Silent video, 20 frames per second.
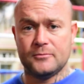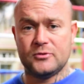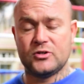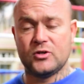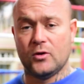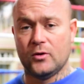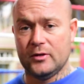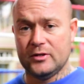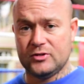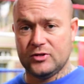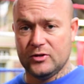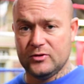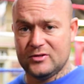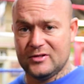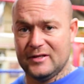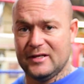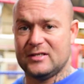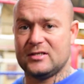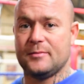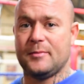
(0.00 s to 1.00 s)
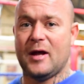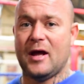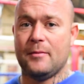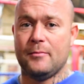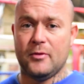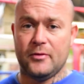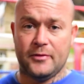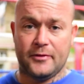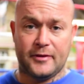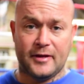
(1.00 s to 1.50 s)
Shortly due to this, about a
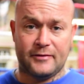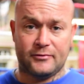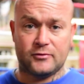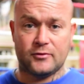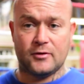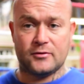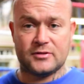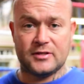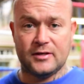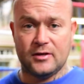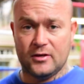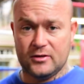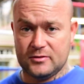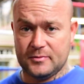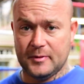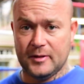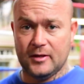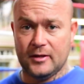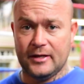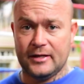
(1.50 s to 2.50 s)
month after I was in hospital,